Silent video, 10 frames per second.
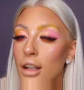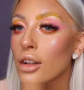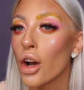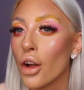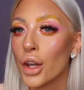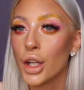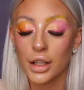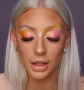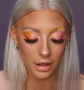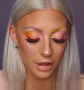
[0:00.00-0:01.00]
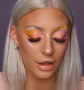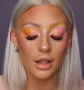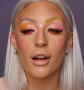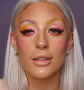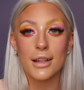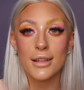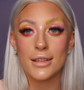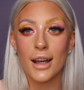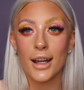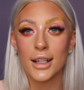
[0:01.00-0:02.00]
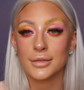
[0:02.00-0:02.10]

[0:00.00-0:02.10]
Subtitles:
gone, because it is there.